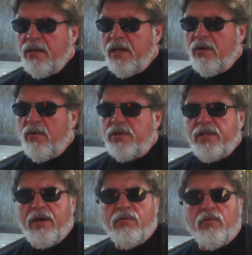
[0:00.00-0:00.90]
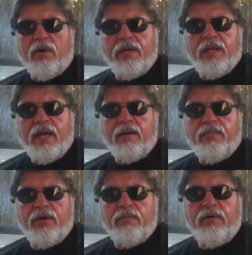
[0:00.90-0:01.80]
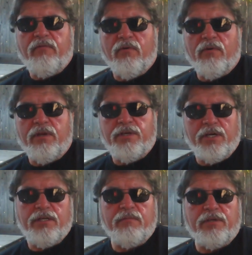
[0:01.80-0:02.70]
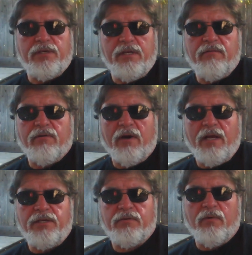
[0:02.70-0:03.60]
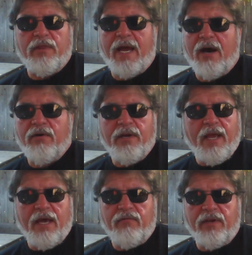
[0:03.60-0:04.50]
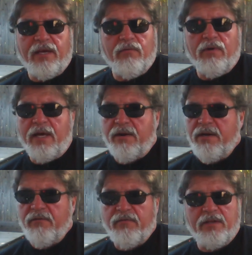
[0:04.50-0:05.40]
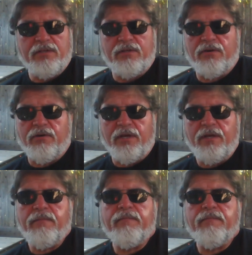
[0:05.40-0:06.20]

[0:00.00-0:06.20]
in which they will one day appear before the judgment seat of Christ without an advocate, without a defense attorney,